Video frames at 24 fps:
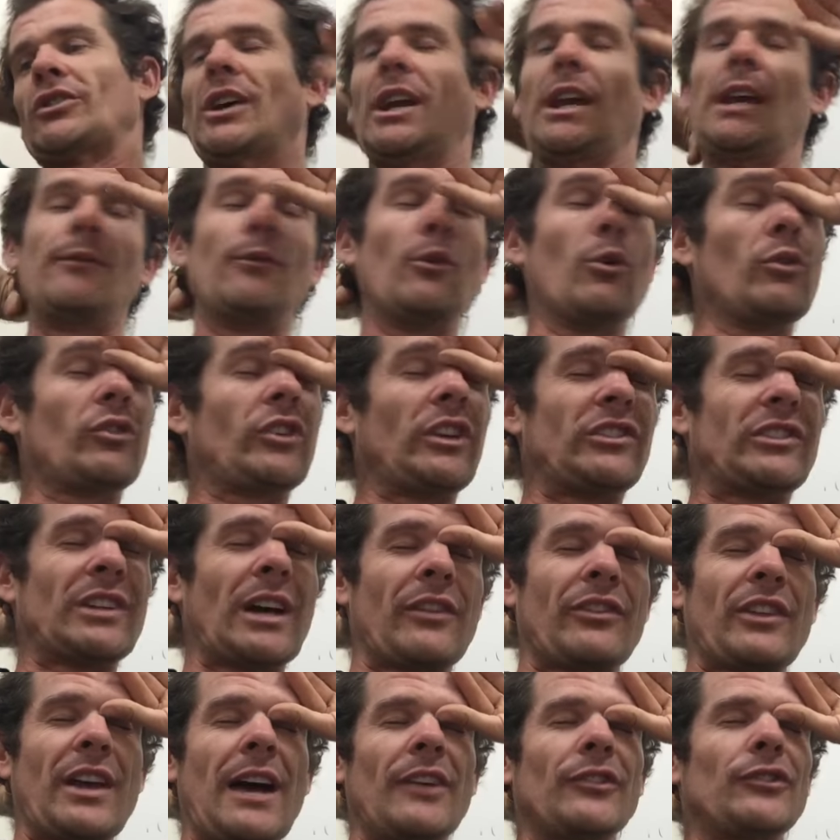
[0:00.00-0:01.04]
Evil,
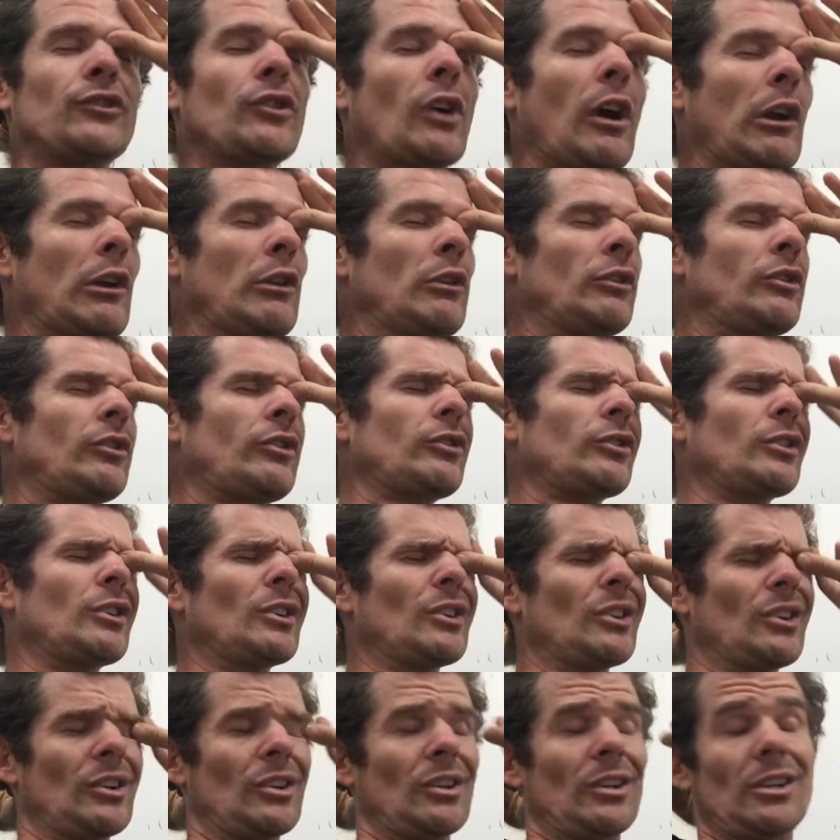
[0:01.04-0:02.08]

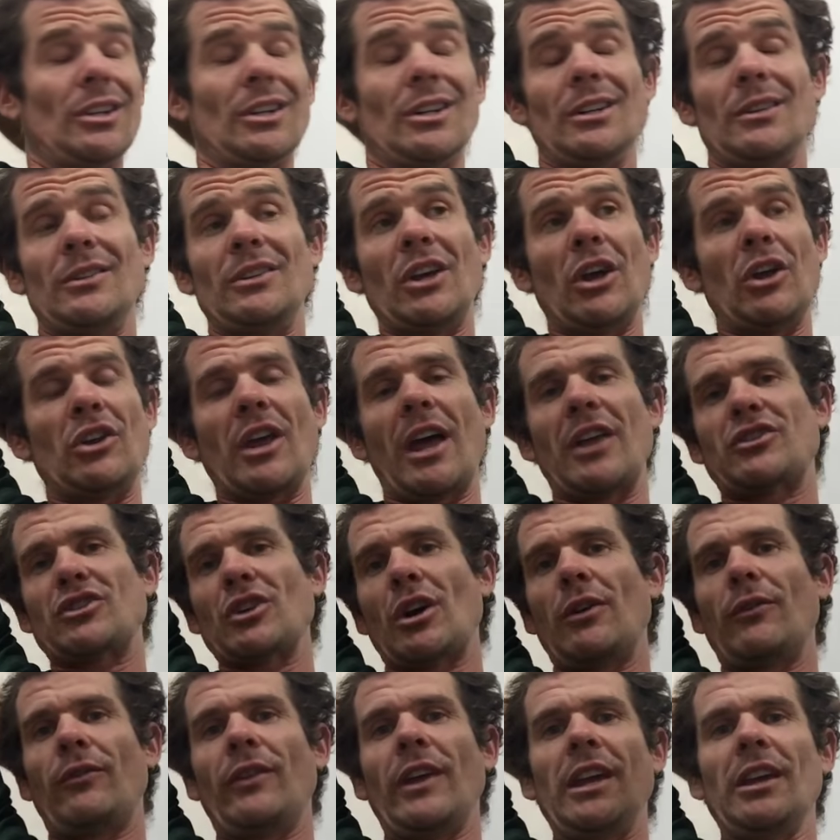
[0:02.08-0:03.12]
$69,000, you know, that
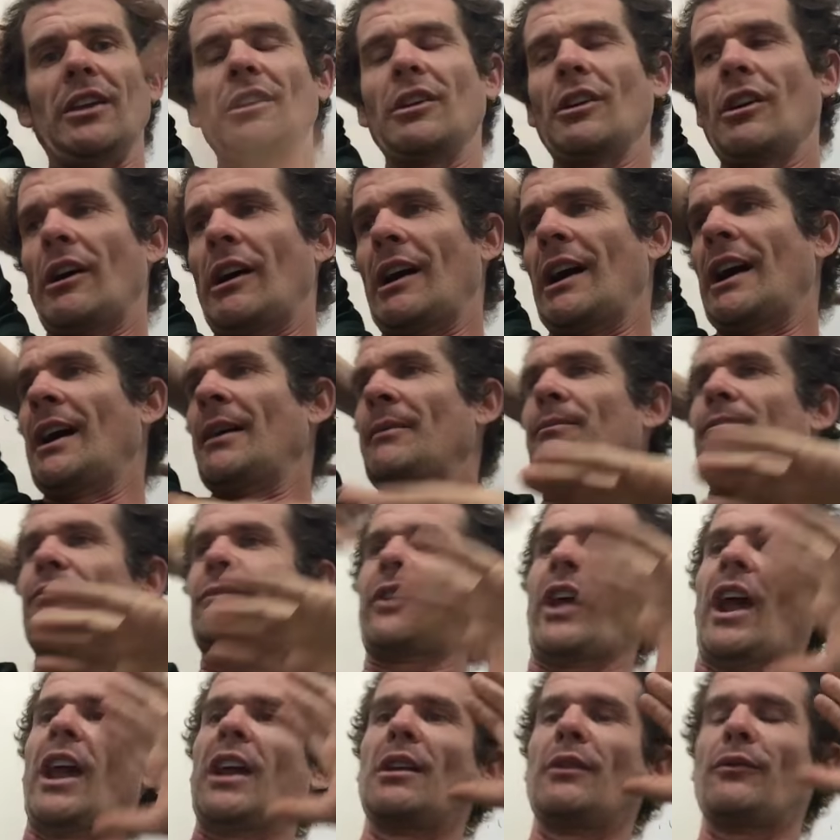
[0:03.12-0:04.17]
Joe Vegan guy
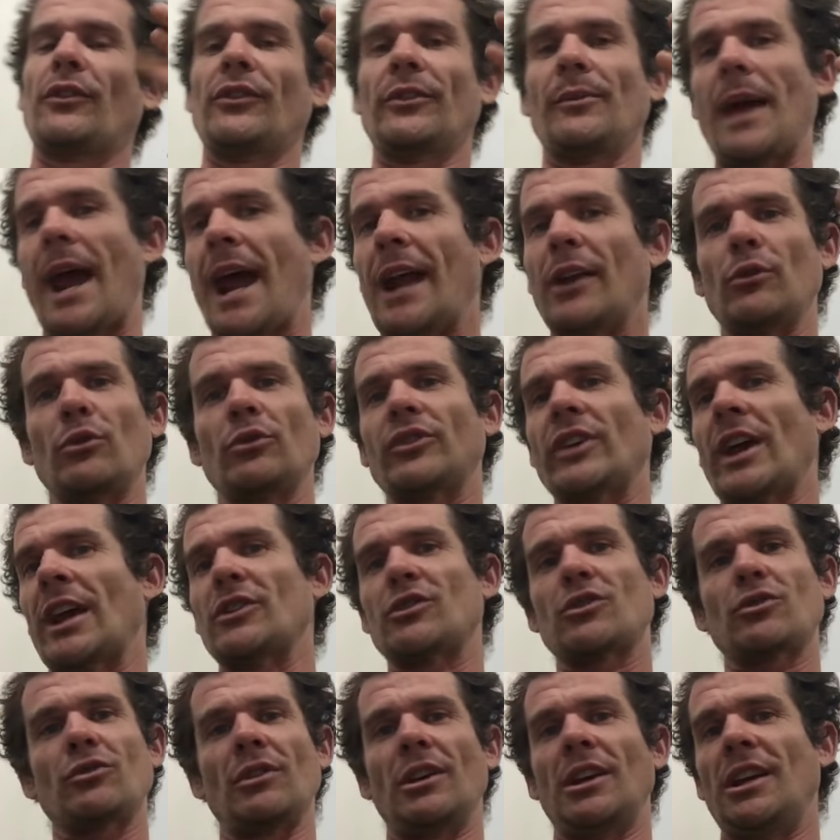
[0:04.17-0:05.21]
taking it for some animal
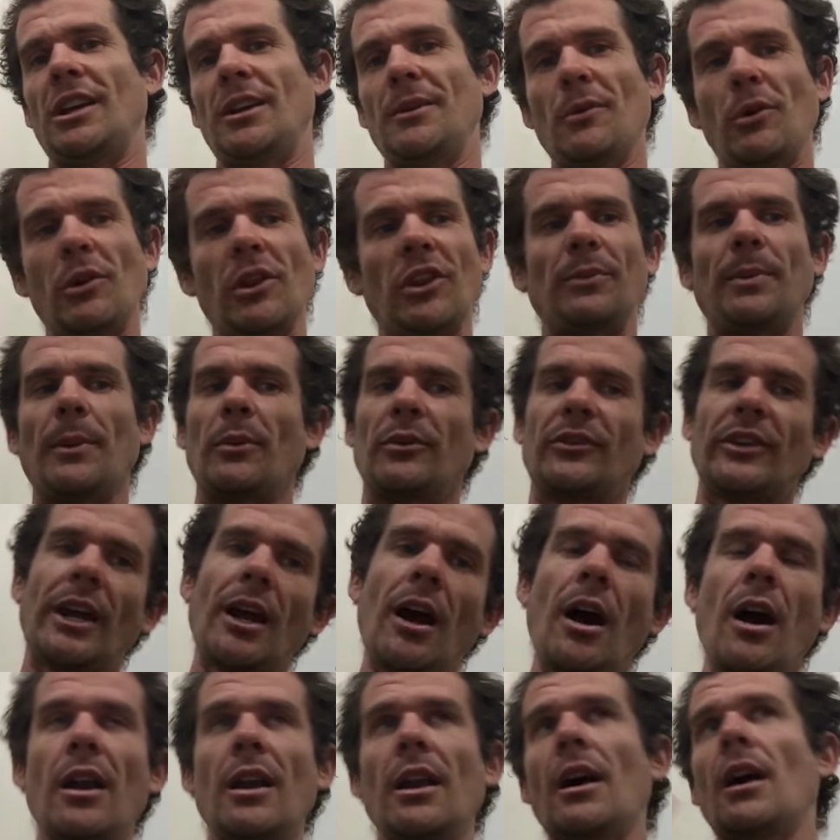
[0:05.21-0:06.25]
sanctuary, all these people take,
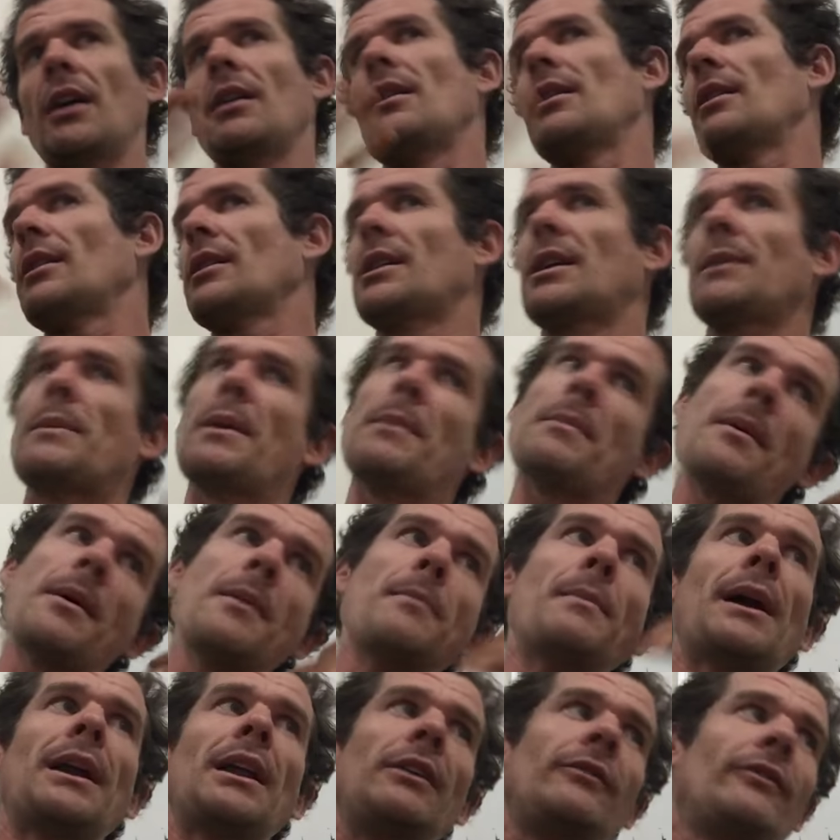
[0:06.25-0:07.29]
oh, give me my
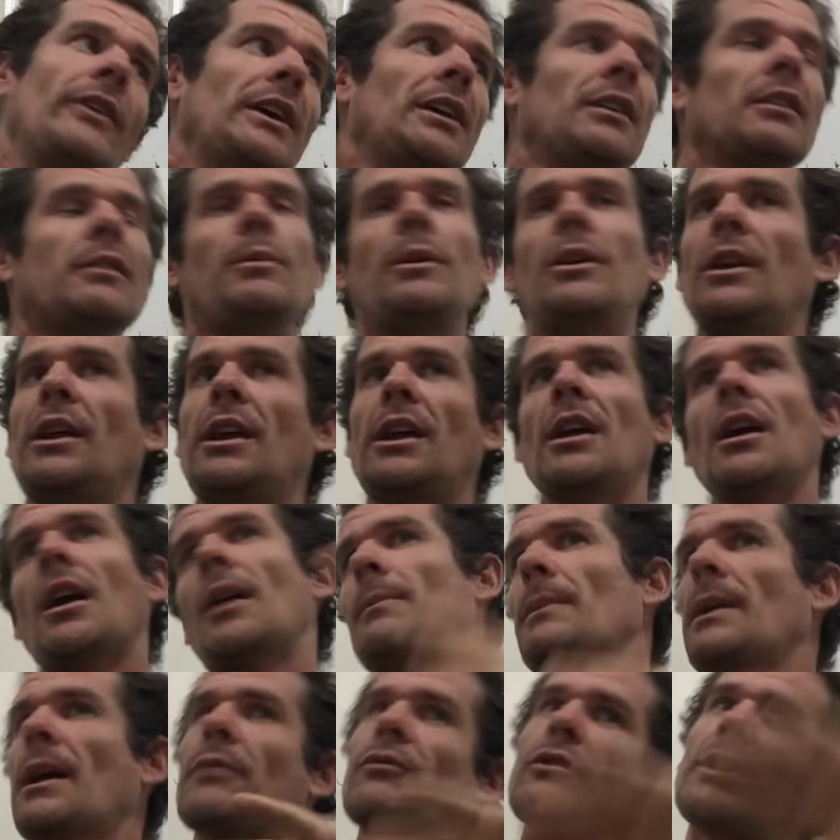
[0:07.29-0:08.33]
money, vegan community, I'm
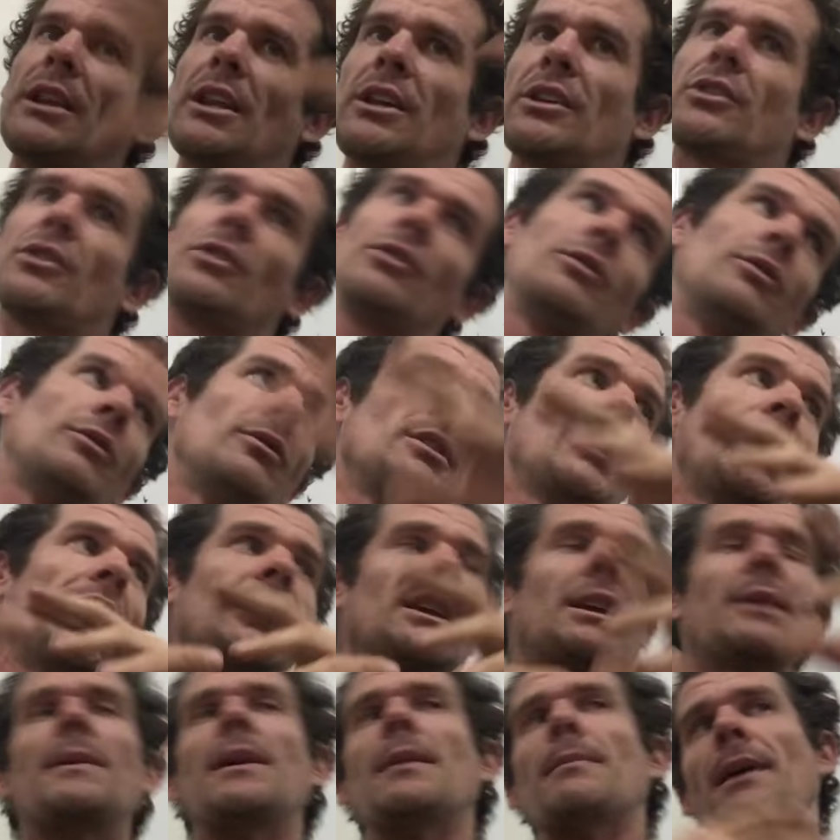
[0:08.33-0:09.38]
like really cool, like
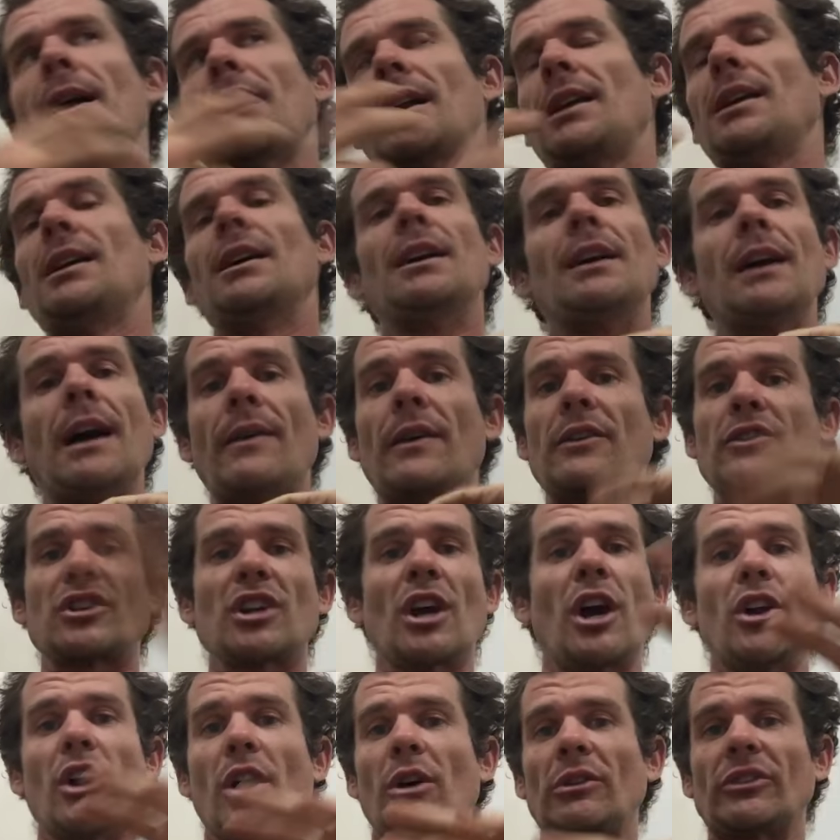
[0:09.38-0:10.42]
give me your money, and then
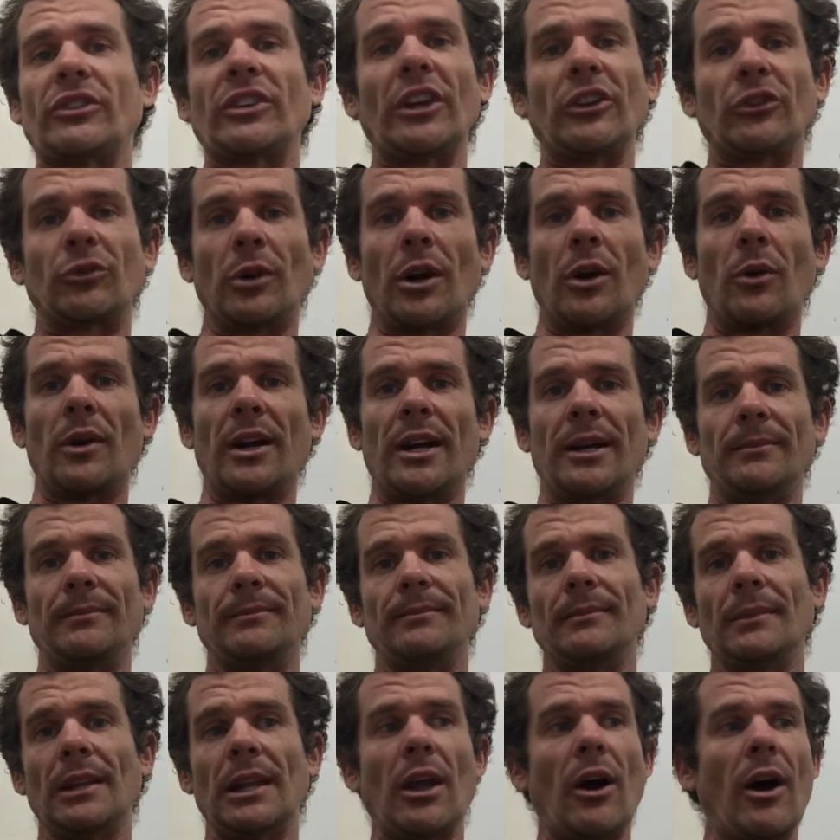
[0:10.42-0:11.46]
showing no receipts where it went,
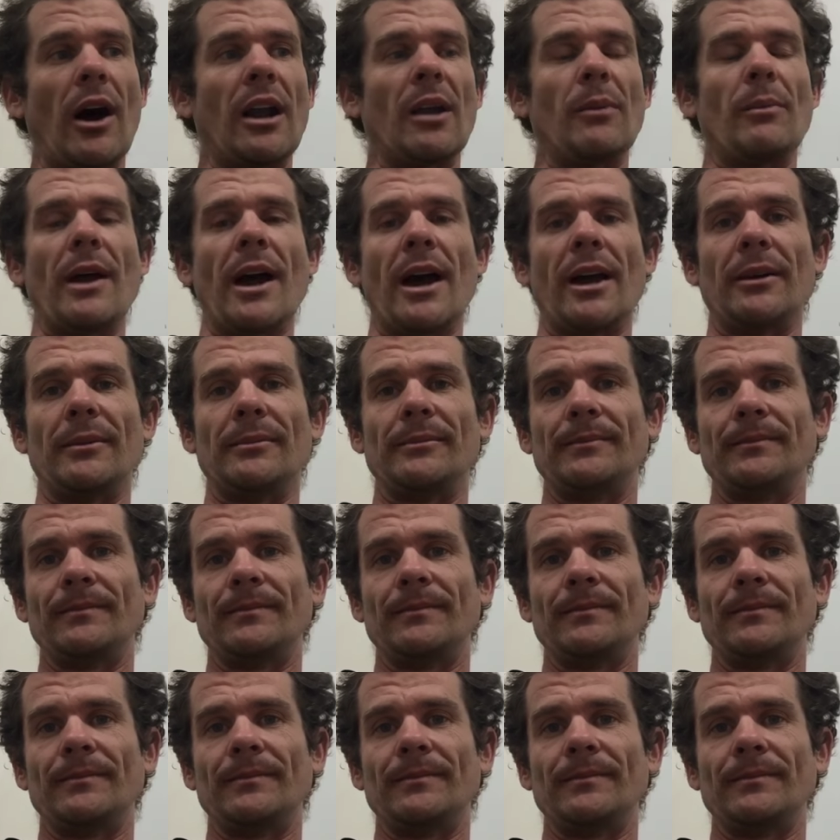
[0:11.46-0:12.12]
and lying about it,